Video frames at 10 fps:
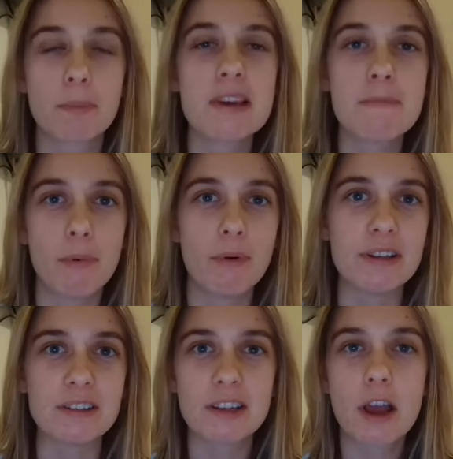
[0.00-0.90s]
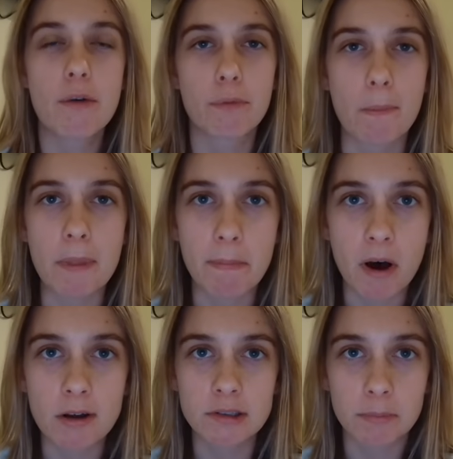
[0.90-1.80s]
3 points from the
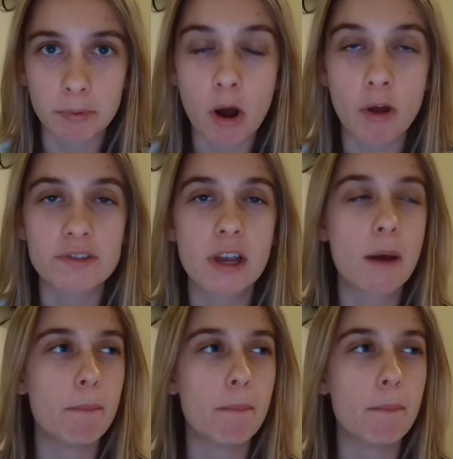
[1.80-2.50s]
Parc de France,